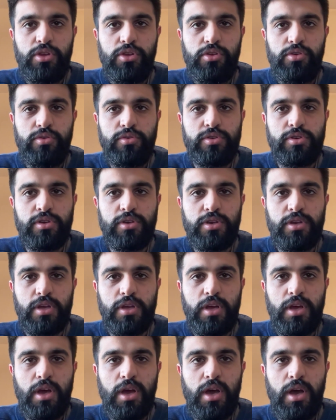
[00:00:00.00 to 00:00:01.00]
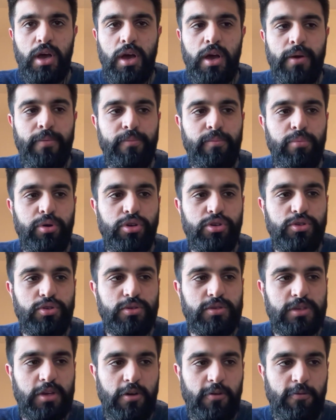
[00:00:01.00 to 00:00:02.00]
You should push
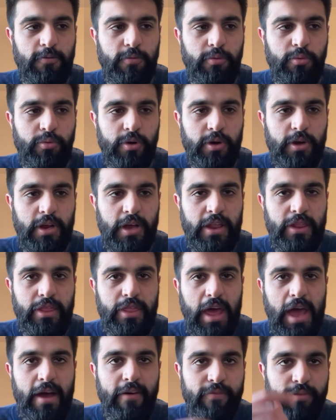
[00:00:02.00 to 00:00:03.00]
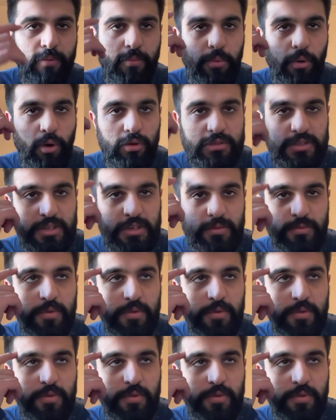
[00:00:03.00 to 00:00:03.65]
yourself forward and have the positive,